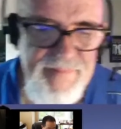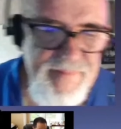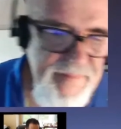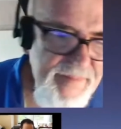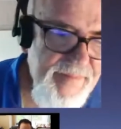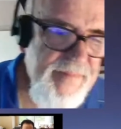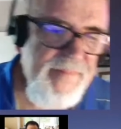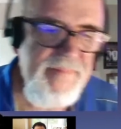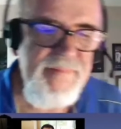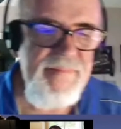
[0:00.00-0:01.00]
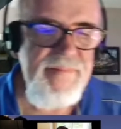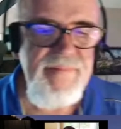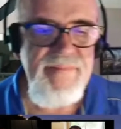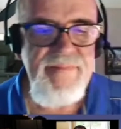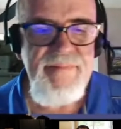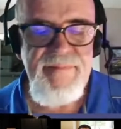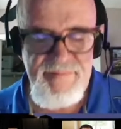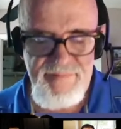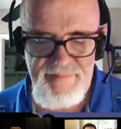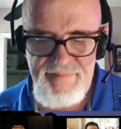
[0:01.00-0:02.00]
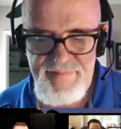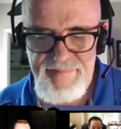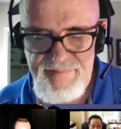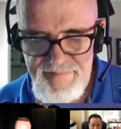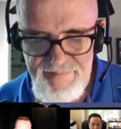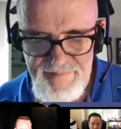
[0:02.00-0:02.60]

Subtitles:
Well, it's been phenomenal, and you